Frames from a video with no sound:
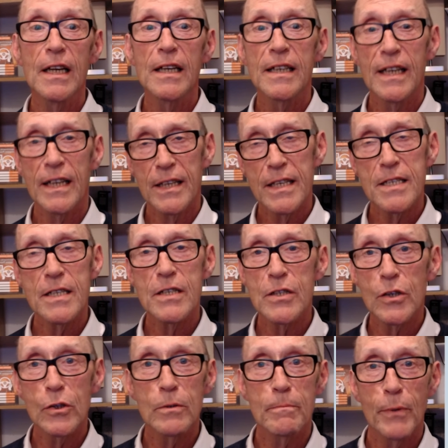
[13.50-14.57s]
Now this is
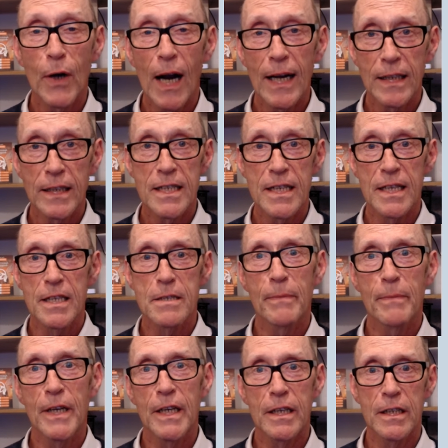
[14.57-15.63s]
good practice
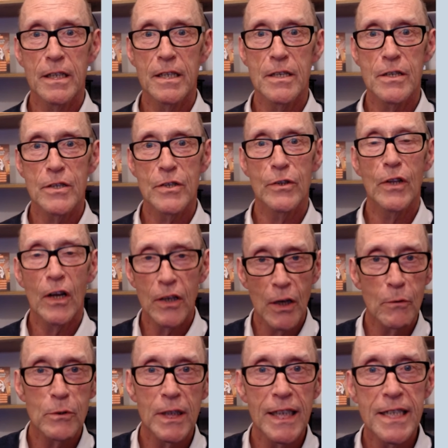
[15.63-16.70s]
because not
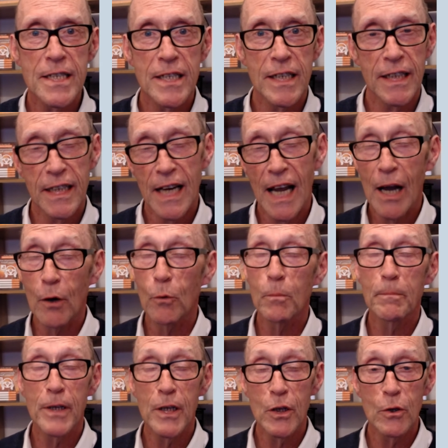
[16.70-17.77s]
only is it going to
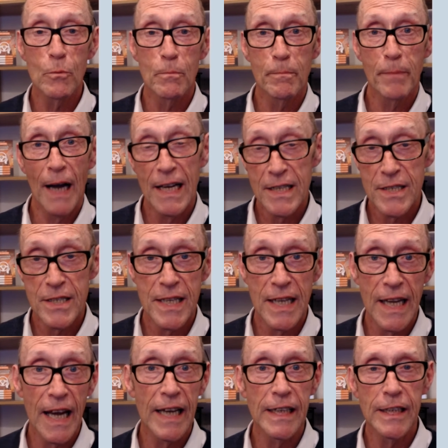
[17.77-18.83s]
help you pass
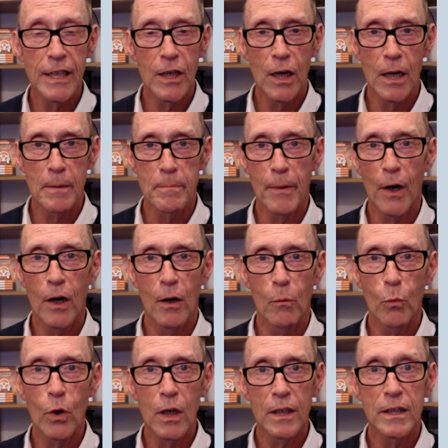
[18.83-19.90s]
the ADI Part
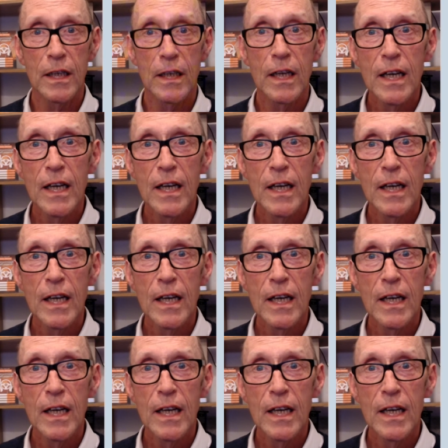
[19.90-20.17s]
1,